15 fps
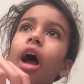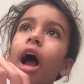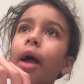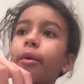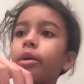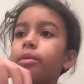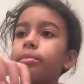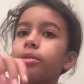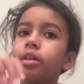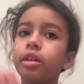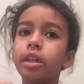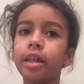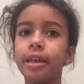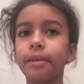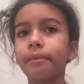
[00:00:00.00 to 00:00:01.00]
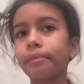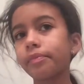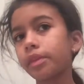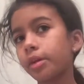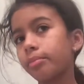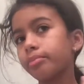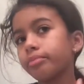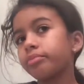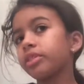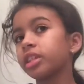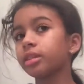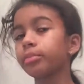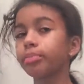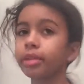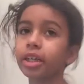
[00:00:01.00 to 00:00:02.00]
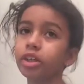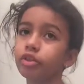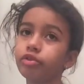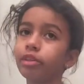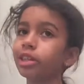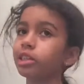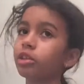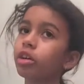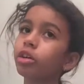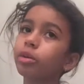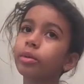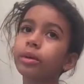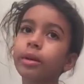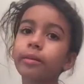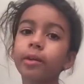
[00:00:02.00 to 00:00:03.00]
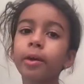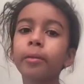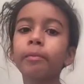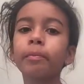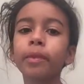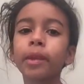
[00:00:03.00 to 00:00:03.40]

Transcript: I would put just a plain dress on or whatever.